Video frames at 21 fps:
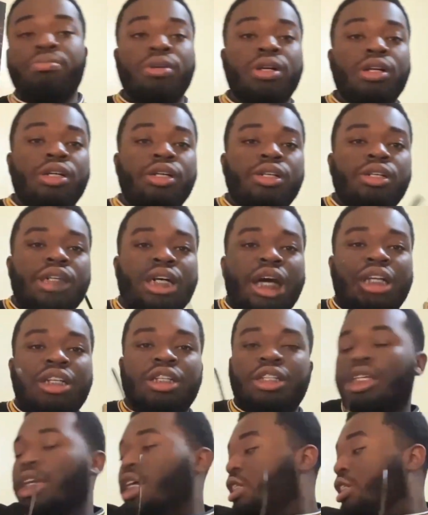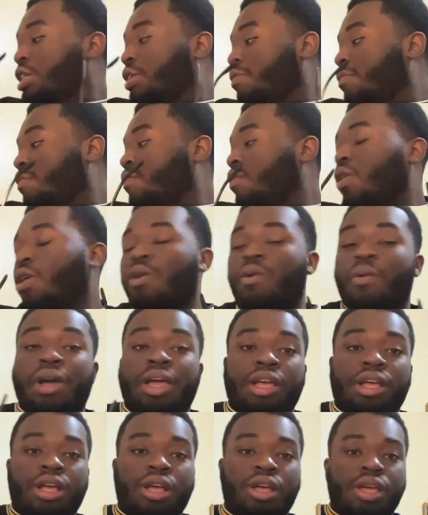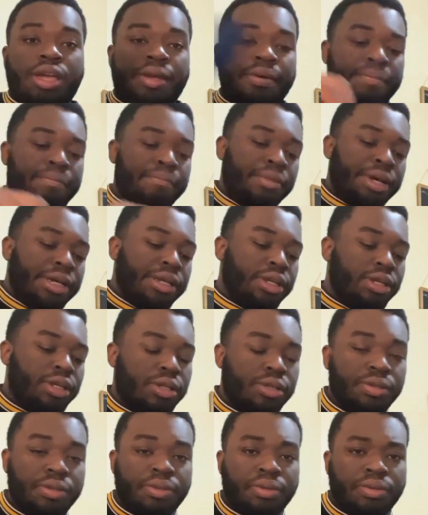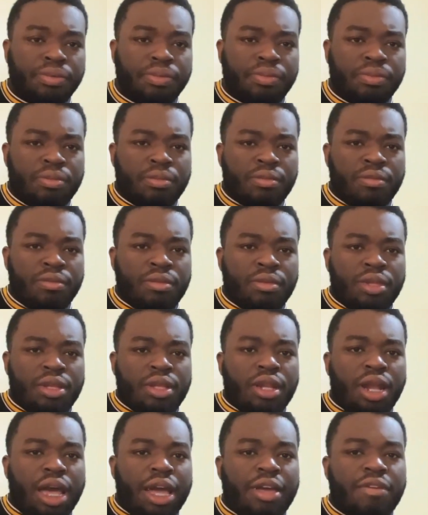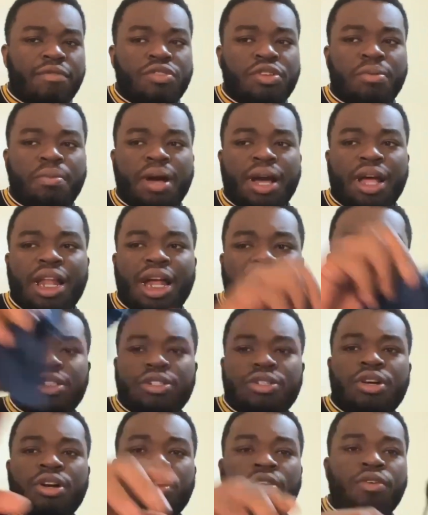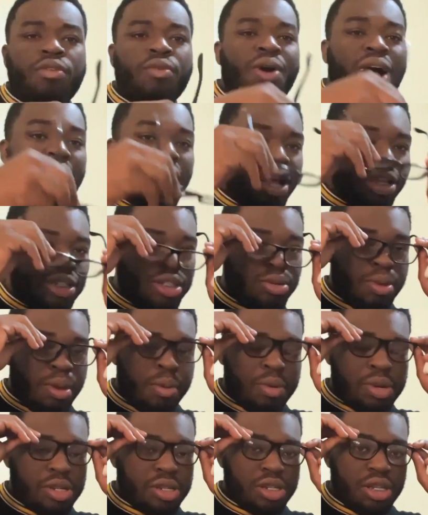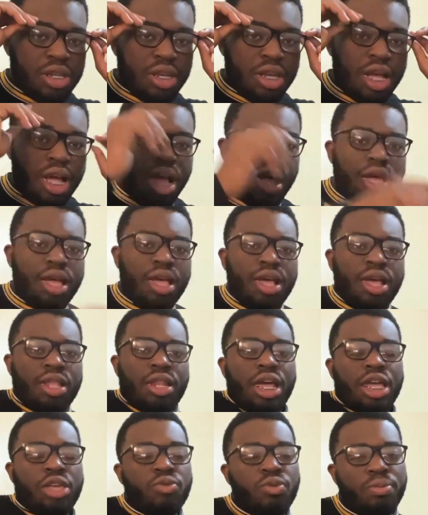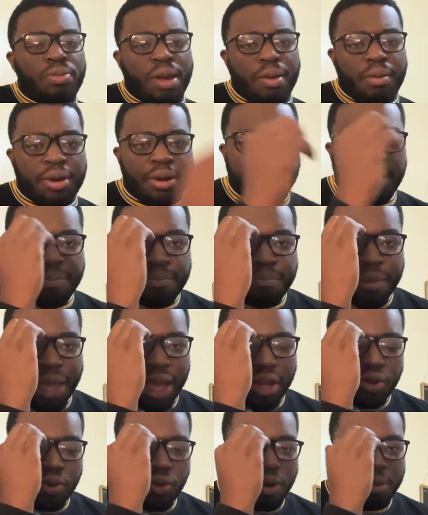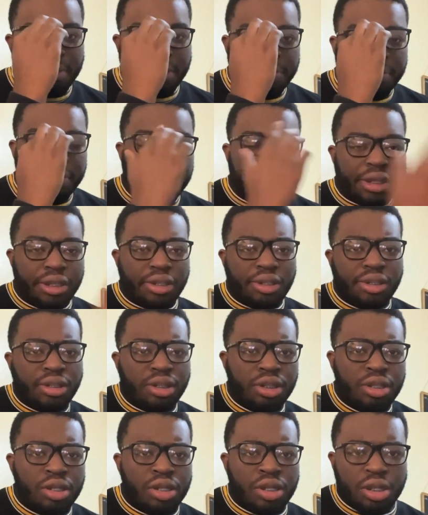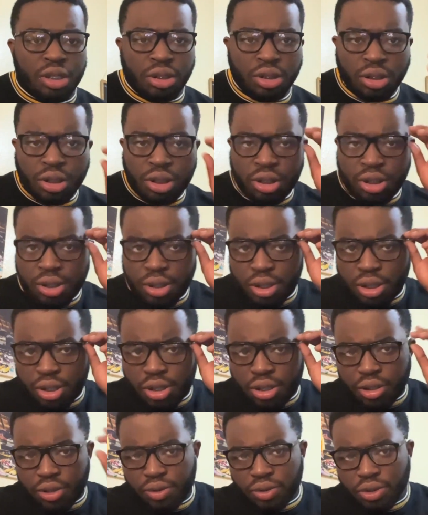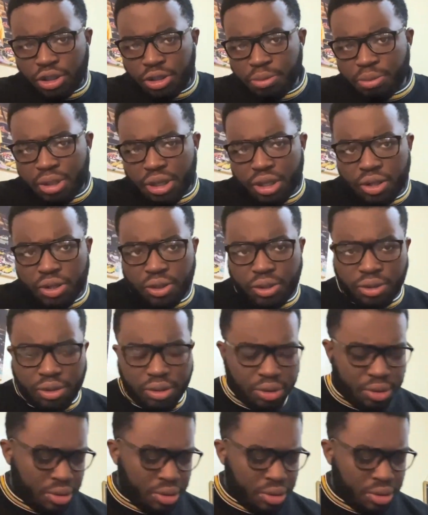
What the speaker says: but I just can't see from far away. But like, if you took my glasses off, well, I'll still be able to see. You wouldn't be able to backdoor me, but it would just be a little